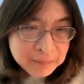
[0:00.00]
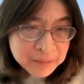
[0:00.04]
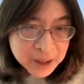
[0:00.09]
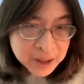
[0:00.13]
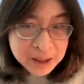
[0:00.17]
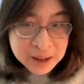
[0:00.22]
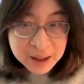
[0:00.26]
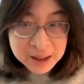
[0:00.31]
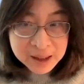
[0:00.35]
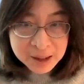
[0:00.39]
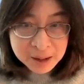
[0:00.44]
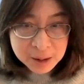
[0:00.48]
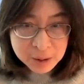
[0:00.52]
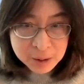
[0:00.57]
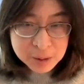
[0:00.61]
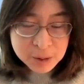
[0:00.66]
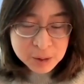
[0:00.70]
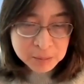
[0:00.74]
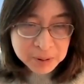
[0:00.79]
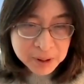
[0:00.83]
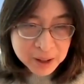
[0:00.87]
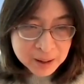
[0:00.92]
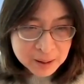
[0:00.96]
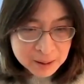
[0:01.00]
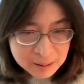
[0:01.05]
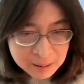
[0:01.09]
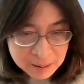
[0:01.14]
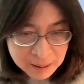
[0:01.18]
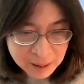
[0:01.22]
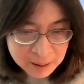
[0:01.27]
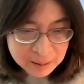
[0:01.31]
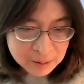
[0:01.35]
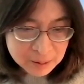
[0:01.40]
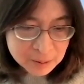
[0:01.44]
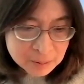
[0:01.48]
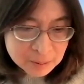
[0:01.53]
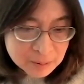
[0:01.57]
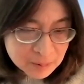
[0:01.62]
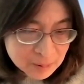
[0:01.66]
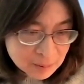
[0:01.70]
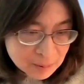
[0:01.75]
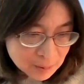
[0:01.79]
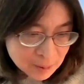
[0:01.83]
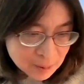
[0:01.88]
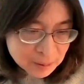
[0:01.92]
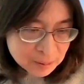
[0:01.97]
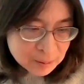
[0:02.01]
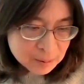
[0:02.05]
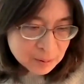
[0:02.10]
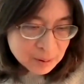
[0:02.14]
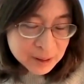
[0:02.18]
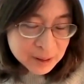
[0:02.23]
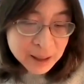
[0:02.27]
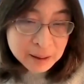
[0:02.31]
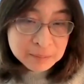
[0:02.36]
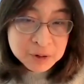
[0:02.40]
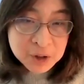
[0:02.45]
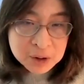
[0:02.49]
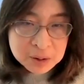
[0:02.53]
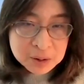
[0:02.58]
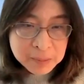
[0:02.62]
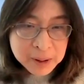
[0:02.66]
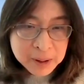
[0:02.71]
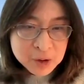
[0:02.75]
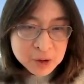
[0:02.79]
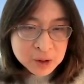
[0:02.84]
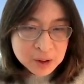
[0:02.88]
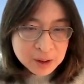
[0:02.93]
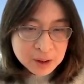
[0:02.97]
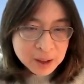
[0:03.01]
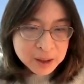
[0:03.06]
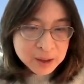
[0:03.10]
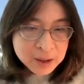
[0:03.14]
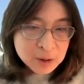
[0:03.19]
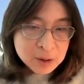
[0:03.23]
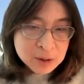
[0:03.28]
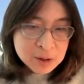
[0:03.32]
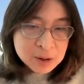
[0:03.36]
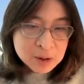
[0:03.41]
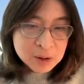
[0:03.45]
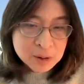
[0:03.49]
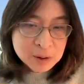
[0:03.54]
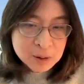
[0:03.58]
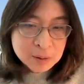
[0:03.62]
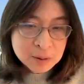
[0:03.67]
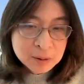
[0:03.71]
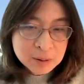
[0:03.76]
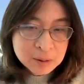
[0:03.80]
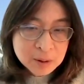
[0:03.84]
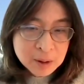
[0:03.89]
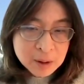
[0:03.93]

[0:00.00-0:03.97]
This used to be, Liam just mentioned, I used to